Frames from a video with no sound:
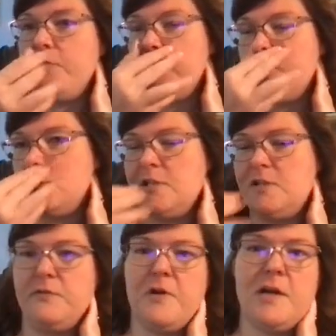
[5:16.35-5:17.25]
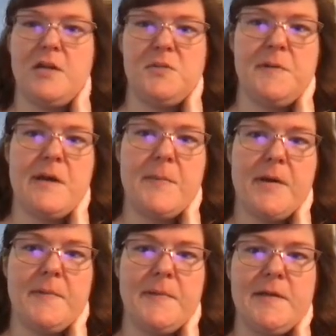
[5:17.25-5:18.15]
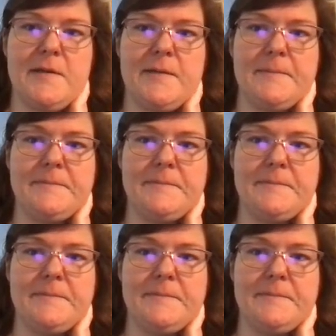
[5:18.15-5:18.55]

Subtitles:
Thursdays and Fridays, but I'll probably, let